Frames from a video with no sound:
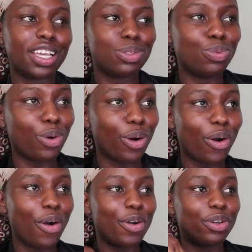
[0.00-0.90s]
is
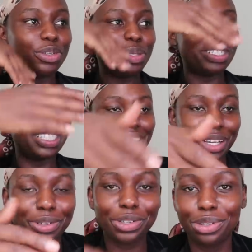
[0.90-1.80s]
what you
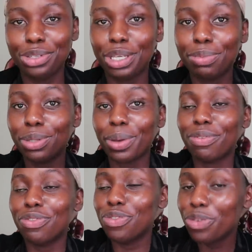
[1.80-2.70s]
see on YouTube. So
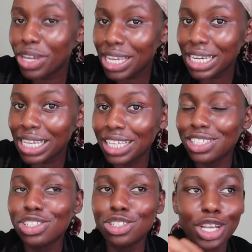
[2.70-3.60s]
it really
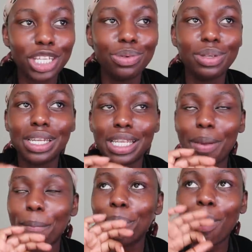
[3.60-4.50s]

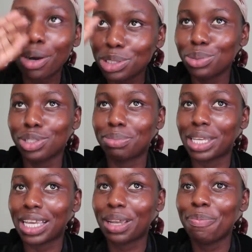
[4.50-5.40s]
genuinely puzzles
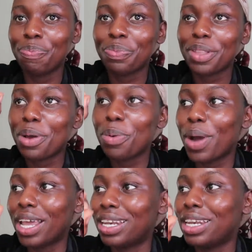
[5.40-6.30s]
me
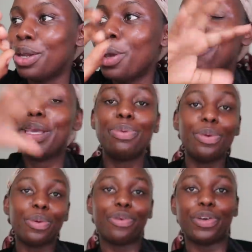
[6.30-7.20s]
when
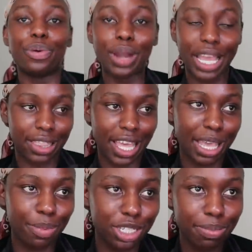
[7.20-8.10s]
people feel like they're
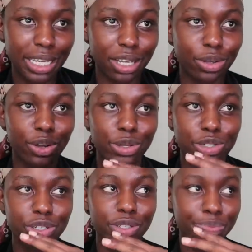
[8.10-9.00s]
able to make a
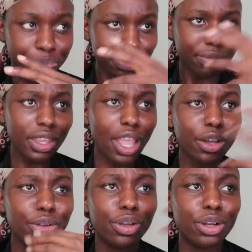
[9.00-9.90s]

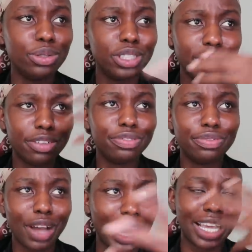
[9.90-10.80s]

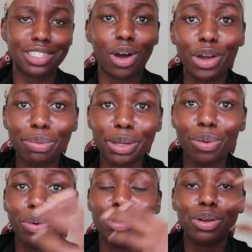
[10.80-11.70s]
conclusive, I guess,
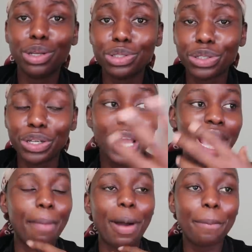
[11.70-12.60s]
argument or conclusion
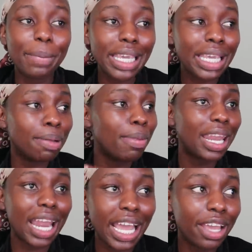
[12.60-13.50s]
about me, my
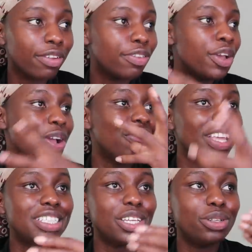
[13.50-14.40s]
life,
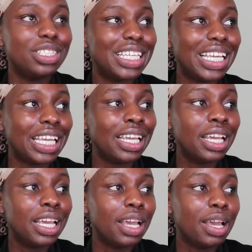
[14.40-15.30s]
things that you see
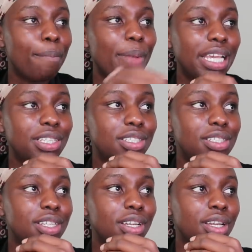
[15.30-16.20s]

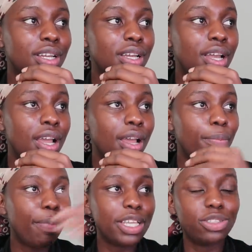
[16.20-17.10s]
based
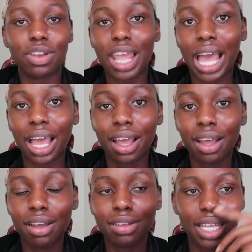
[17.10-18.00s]
on that.
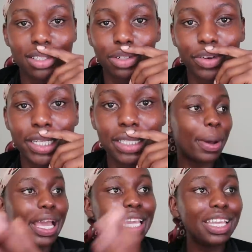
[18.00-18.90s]
That's crazy.
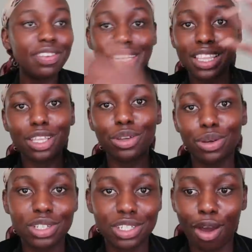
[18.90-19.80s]
But even the
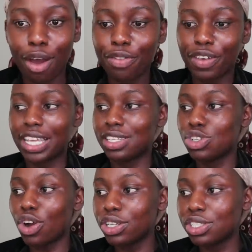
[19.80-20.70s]
good stuff, it's
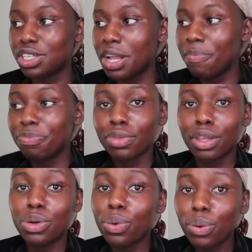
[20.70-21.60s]
just
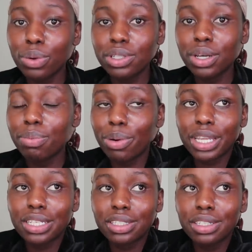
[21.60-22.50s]

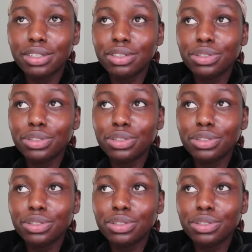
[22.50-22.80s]
0.2%.